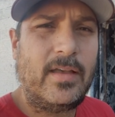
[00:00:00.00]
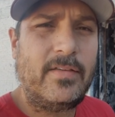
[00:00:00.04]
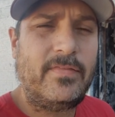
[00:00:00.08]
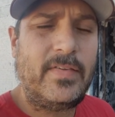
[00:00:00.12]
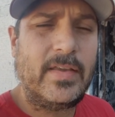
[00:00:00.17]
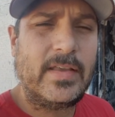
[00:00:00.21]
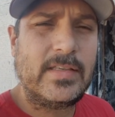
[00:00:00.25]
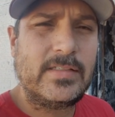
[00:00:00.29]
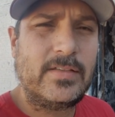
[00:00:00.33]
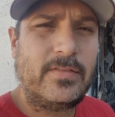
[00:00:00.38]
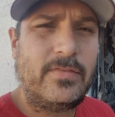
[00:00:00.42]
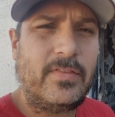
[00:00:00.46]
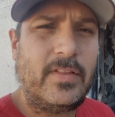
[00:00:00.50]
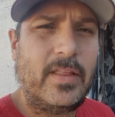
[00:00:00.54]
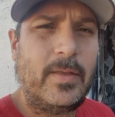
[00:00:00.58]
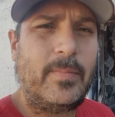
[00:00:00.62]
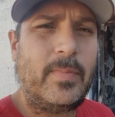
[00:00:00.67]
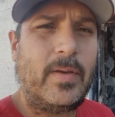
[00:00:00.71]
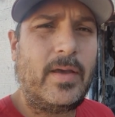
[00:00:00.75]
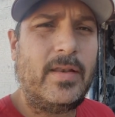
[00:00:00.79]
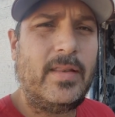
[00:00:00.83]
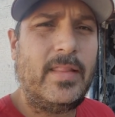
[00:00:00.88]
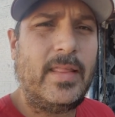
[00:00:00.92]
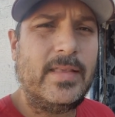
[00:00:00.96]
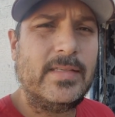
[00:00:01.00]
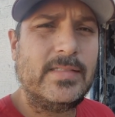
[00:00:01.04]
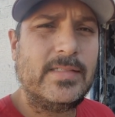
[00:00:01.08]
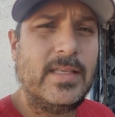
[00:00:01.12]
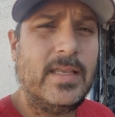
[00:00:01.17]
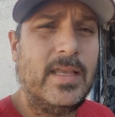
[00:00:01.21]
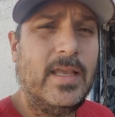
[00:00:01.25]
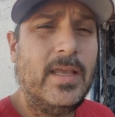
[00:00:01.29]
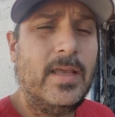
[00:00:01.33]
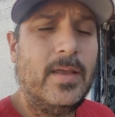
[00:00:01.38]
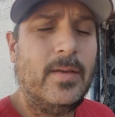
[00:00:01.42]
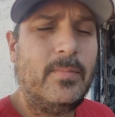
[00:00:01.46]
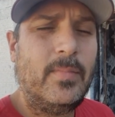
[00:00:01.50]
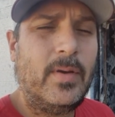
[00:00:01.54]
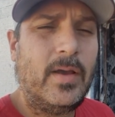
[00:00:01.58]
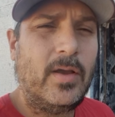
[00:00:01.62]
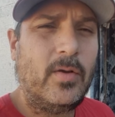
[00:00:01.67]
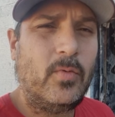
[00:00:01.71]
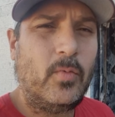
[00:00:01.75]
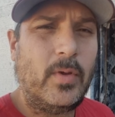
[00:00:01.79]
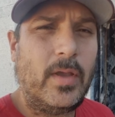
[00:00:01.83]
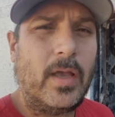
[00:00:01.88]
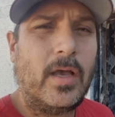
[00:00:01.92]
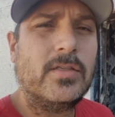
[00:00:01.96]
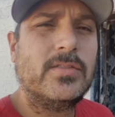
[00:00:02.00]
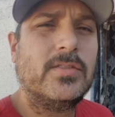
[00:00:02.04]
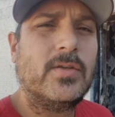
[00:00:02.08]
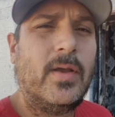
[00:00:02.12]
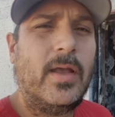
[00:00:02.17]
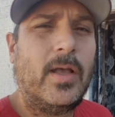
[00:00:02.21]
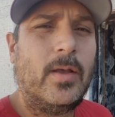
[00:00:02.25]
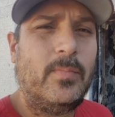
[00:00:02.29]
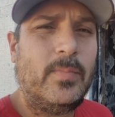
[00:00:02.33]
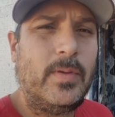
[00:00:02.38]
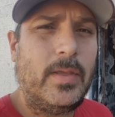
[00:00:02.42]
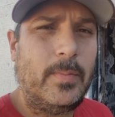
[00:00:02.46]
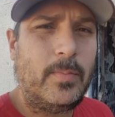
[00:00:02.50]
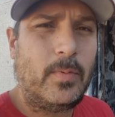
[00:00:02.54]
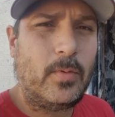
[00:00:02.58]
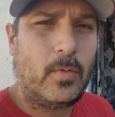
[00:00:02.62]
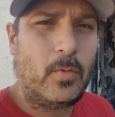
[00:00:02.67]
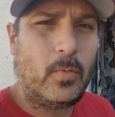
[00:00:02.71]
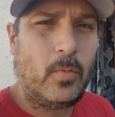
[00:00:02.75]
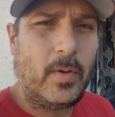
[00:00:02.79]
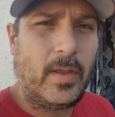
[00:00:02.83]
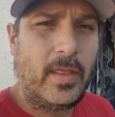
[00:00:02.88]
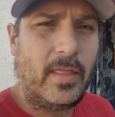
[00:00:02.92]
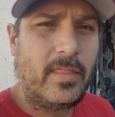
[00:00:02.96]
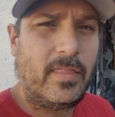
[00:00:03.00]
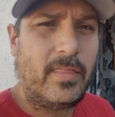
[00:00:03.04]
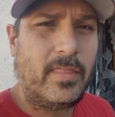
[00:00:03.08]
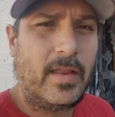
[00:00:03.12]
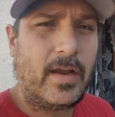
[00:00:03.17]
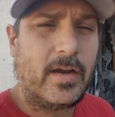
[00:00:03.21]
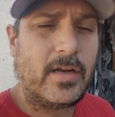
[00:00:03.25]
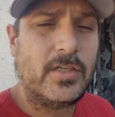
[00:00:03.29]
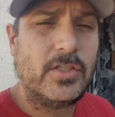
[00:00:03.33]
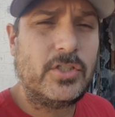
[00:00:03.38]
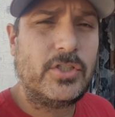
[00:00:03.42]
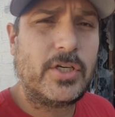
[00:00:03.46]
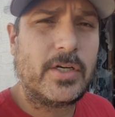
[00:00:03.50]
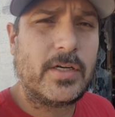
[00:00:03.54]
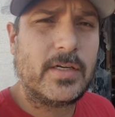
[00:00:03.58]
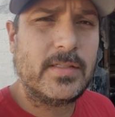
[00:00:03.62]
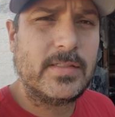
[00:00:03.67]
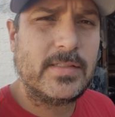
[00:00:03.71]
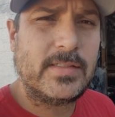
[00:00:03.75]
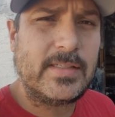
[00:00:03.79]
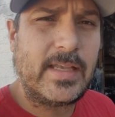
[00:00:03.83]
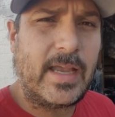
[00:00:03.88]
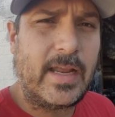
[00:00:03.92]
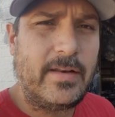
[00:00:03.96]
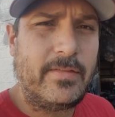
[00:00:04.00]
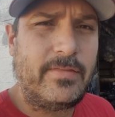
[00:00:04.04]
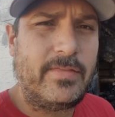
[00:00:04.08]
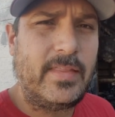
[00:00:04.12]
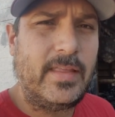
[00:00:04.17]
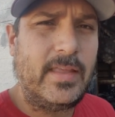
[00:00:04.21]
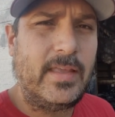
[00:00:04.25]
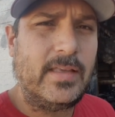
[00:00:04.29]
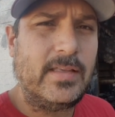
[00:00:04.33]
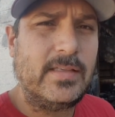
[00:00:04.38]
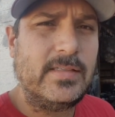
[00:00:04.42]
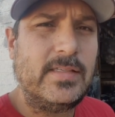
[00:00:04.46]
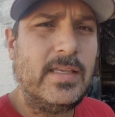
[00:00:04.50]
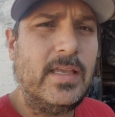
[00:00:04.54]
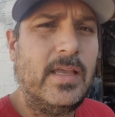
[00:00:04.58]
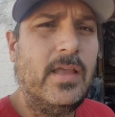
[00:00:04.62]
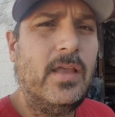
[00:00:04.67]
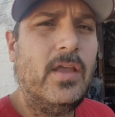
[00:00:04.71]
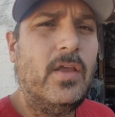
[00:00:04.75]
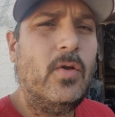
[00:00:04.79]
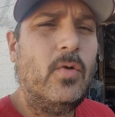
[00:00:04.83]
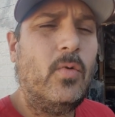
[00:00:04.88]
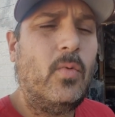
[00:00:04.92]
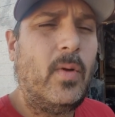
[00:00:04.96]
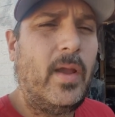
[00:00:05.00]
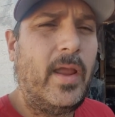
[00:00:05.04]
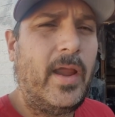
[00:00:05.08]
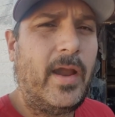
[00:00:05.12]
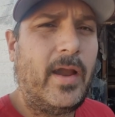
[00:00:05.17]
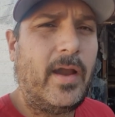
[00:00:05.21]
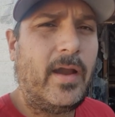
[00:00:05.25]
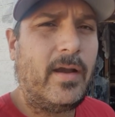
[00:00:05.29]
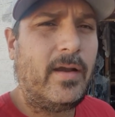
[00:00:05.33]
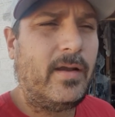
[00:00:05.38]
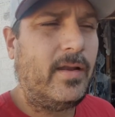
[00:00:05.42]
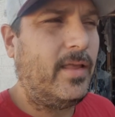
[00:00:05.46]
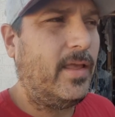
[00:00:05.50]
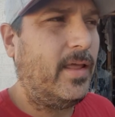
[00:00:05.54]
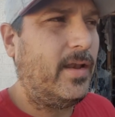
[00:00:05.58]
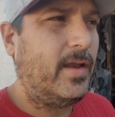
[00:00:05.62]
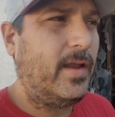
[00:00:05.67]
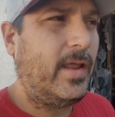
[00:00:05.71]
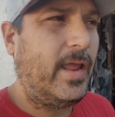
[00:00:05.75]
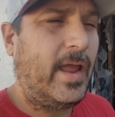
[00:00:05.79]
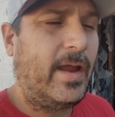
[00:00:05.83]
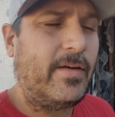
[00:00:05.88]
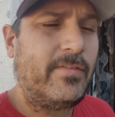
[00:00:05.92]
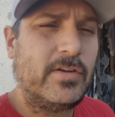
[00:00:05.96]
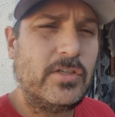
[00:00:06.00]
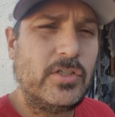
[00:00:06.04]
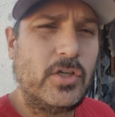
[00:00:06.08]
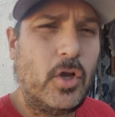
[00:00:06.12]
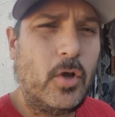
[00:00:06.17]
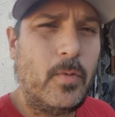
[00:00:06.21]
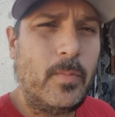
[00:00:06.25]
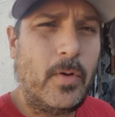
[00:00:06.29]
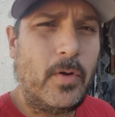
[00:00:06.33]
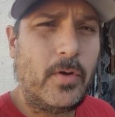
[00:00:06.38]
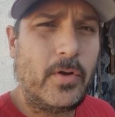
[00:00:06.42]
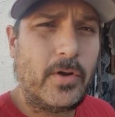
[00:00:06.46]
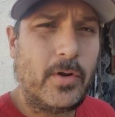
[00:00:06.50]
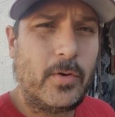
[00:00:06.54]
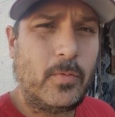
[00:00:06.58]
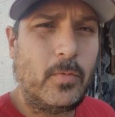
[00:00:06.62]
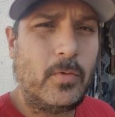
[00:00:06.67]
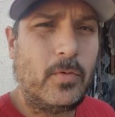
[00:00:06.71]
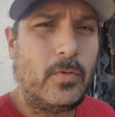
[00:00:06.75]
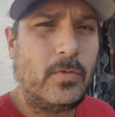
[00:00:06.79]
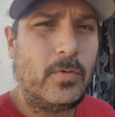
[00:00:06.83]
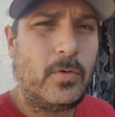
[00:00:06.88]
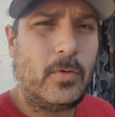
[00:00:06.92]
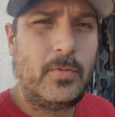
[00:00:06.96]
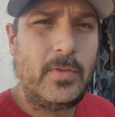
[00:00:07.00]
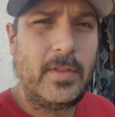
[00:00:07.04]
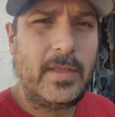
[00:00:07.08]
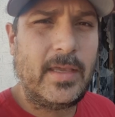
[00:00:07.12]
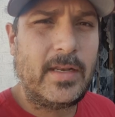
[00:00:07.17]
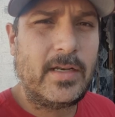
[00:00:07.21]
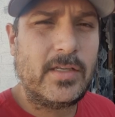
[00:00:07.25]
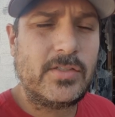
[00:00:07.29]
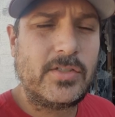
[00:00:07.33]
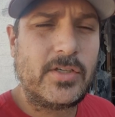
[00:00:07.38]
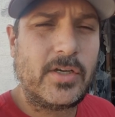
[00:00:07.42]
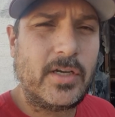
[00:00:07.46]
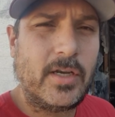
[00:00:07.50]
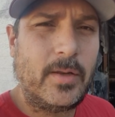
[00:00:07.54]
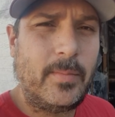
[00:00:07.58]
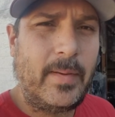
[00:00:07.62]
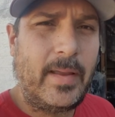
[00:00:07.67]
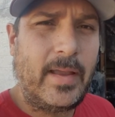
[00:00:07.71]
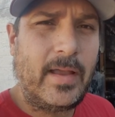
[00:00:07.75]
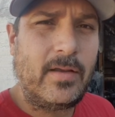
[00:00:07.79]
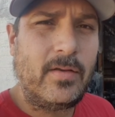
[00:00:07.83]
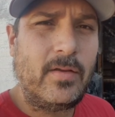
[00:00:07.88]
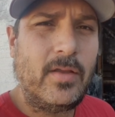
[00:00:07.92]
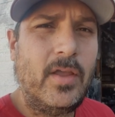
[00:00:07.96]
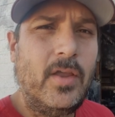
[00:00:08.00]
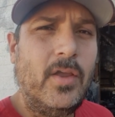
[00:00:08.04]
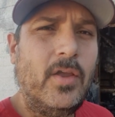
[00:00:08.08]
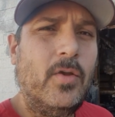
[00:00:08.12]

fix and flip on this, but we also help people with their insurance side of things, where an average homeowner will only get a certain amount.